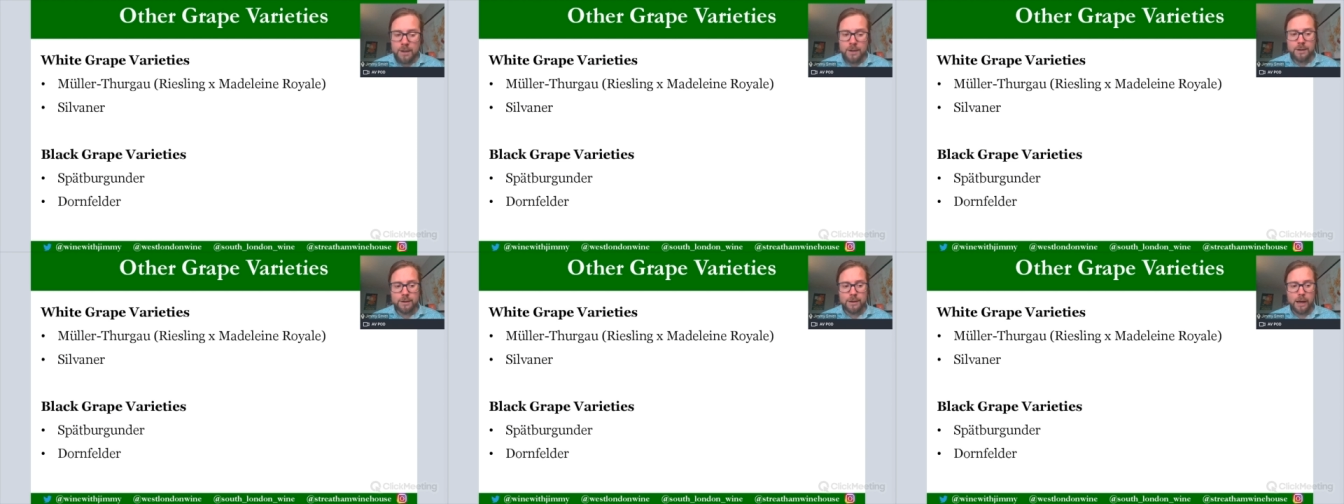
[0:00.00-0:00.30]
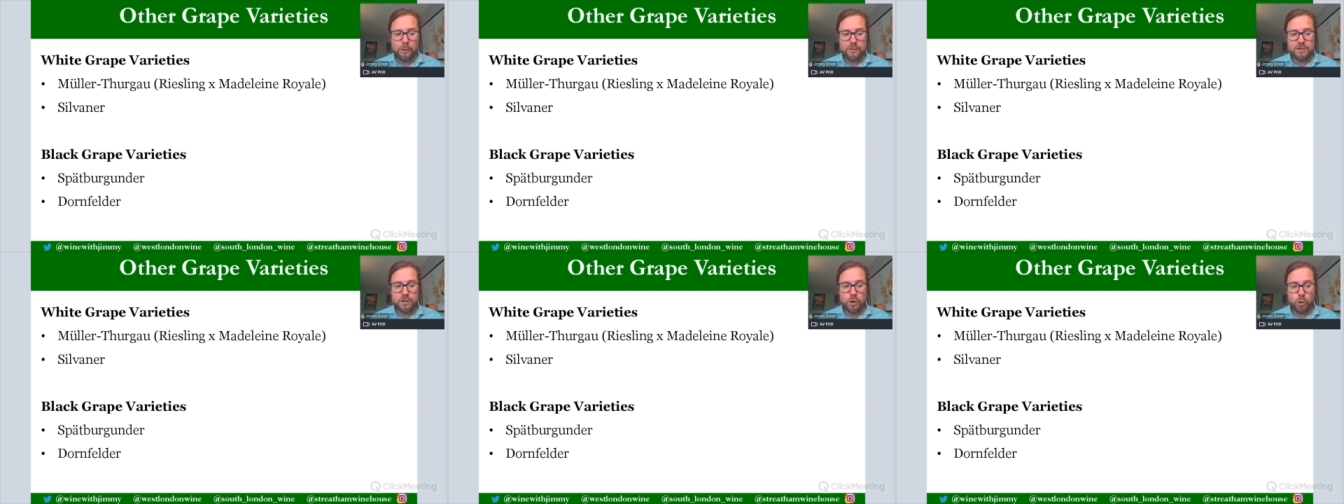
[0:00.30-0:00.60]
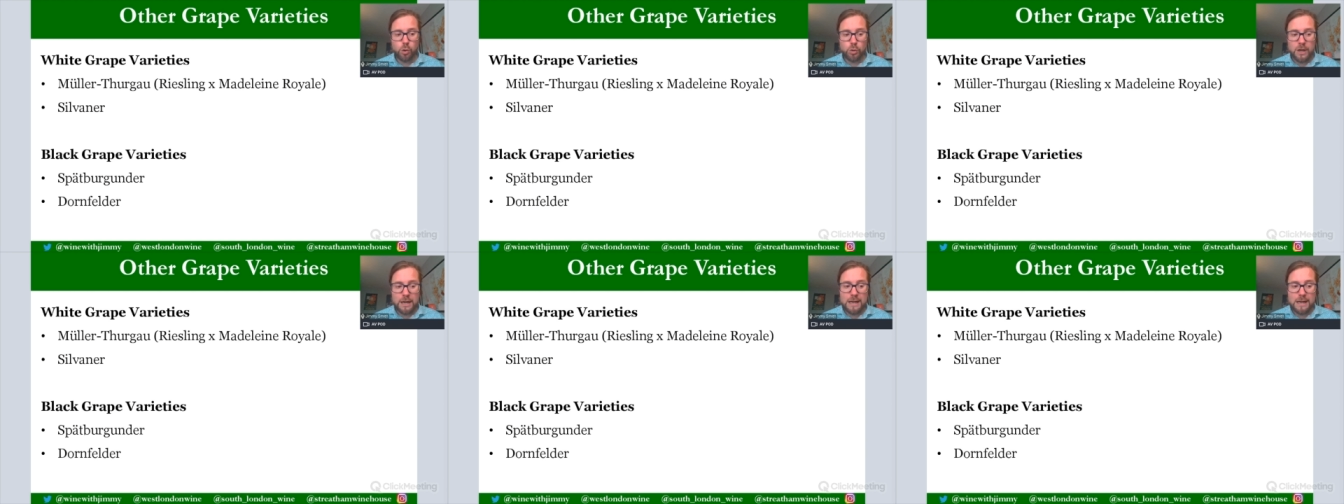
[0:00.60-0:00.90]
Now, it's
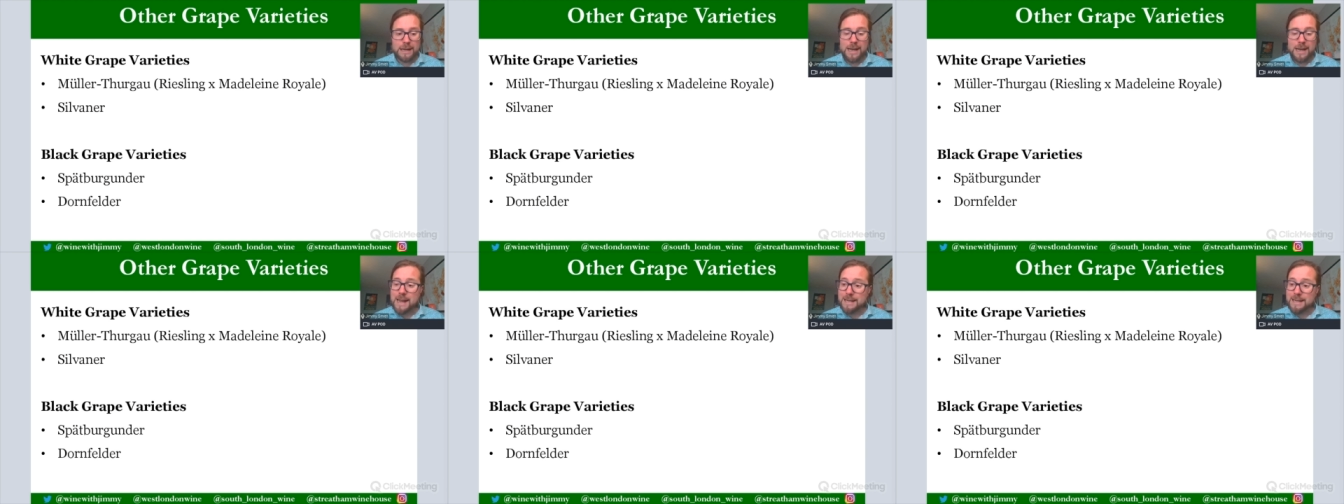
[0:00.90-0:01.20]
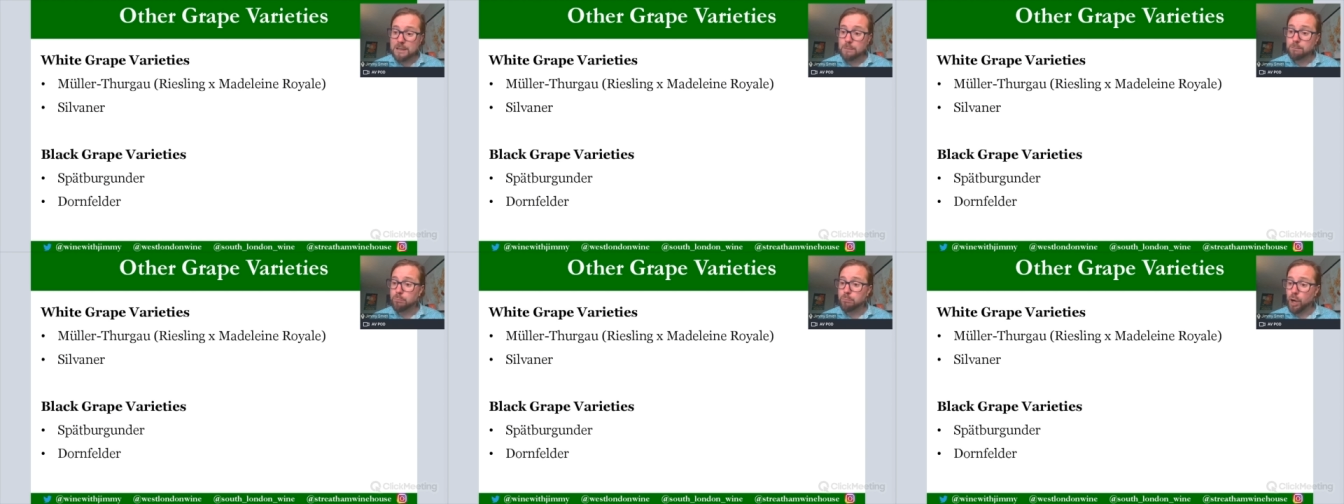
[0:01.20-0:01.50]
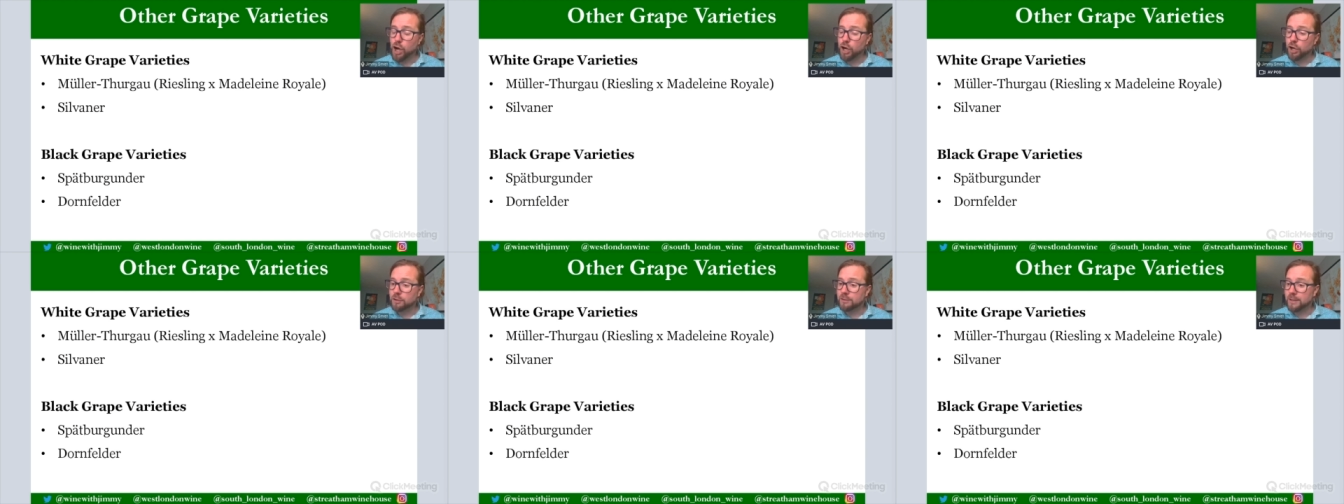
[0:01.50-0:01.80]
called late
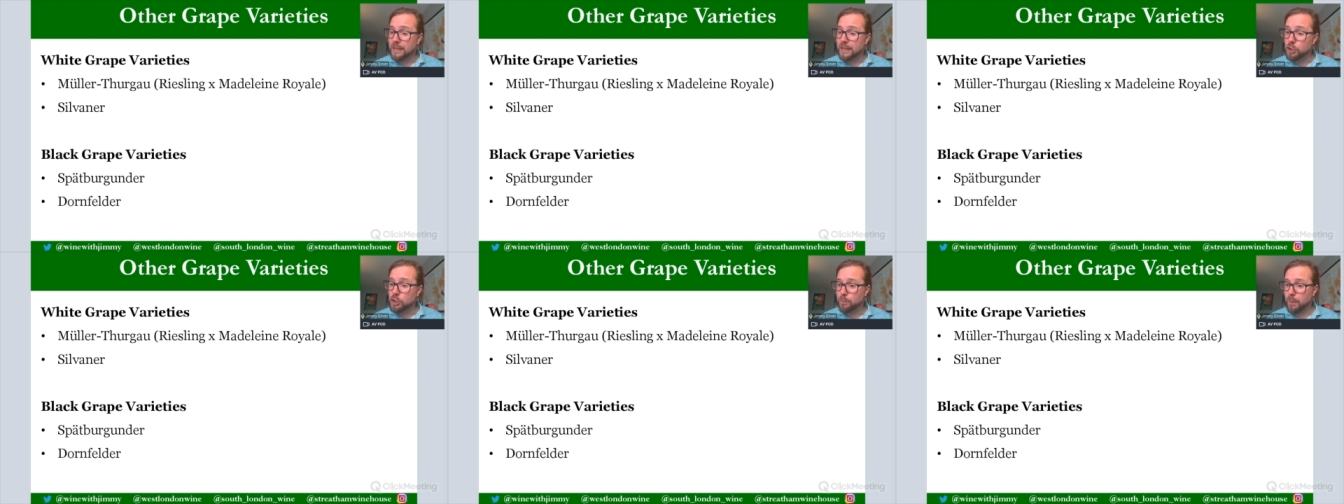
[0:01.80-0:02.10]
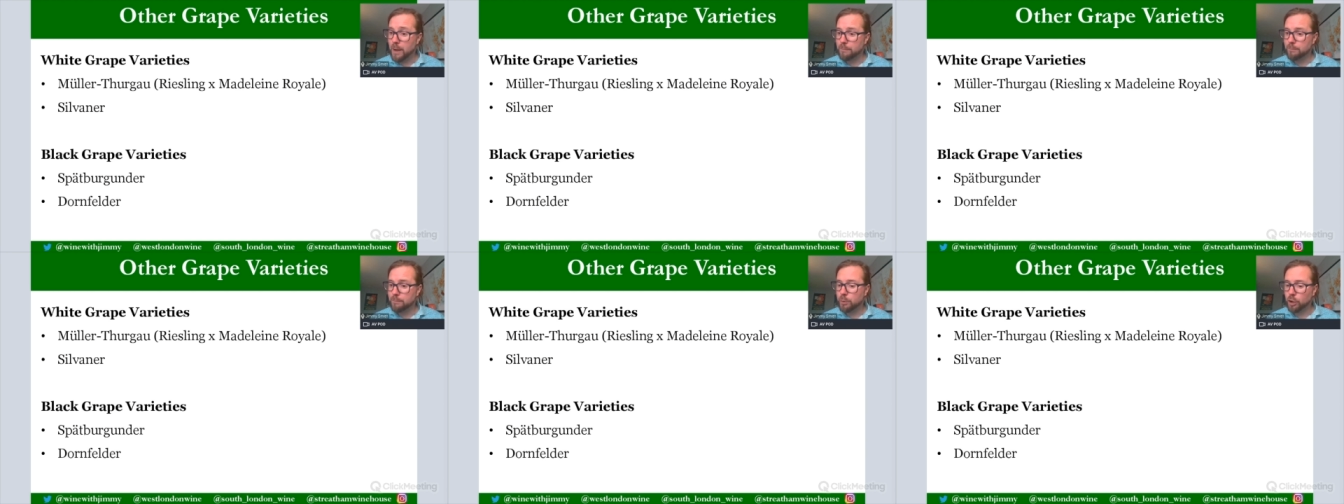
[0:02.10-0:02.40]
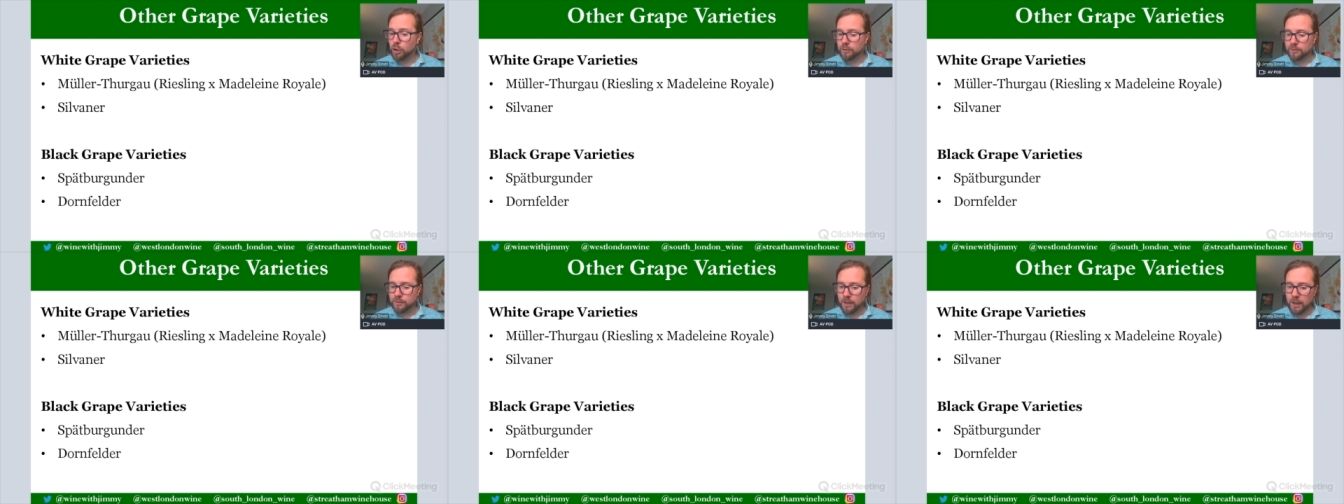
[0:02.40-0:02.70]
Burgundy,
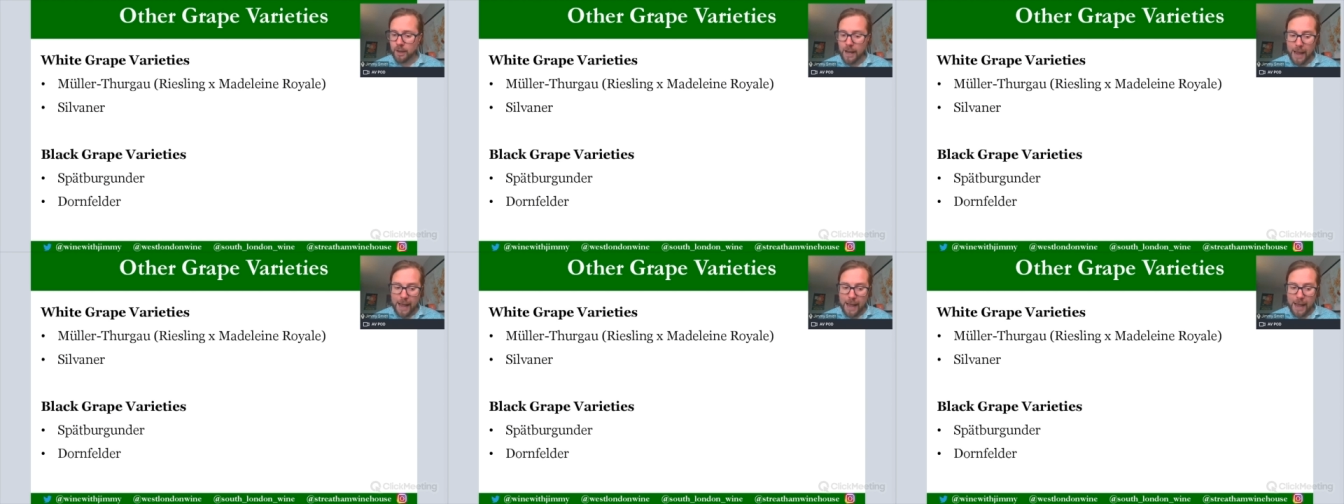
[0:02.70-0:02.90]
Spätburgunder,